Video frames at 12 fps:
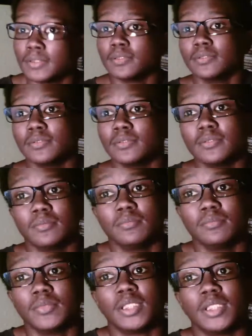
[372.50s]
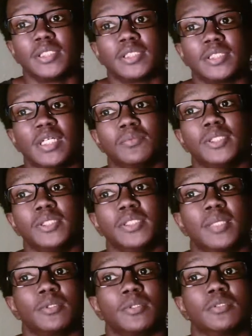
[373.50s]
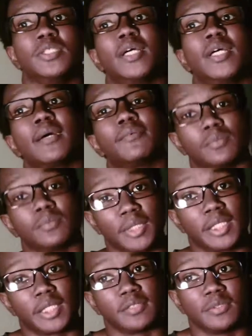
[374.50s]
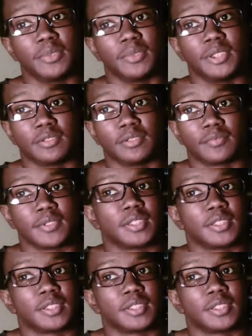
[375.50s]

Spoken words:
But it's not one you absolutely have to watch if you're binging the franchise.